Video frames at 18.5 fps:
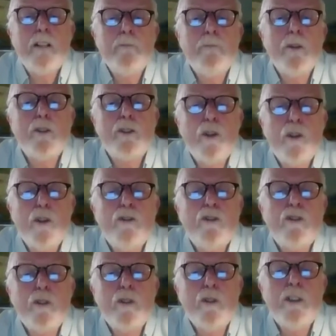but two
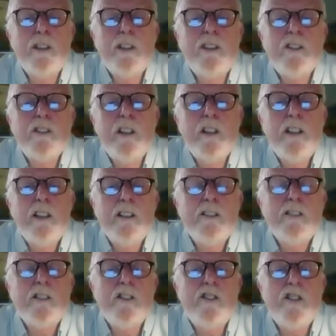stories
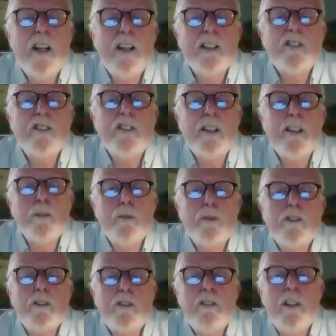suggest that it
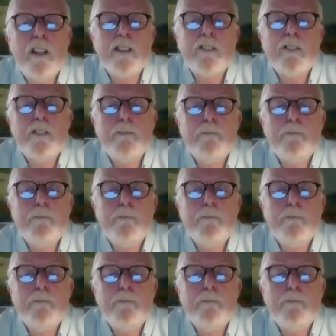was great.